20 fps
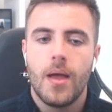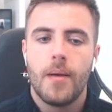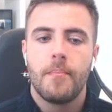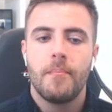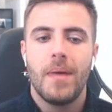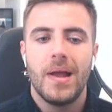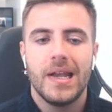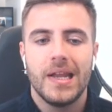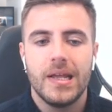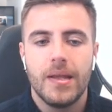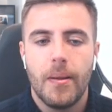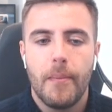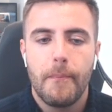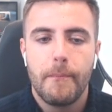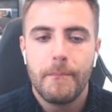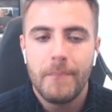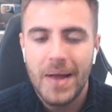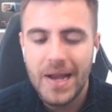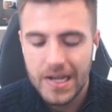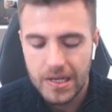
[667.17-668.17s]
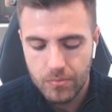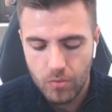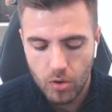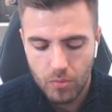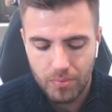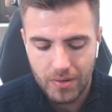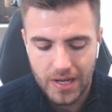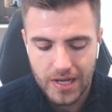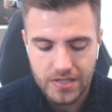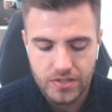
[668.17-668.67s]
many, many more
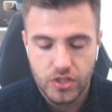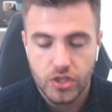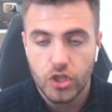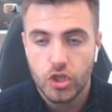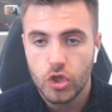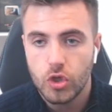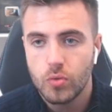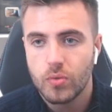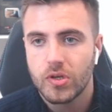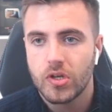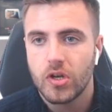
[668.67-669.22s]
players that you would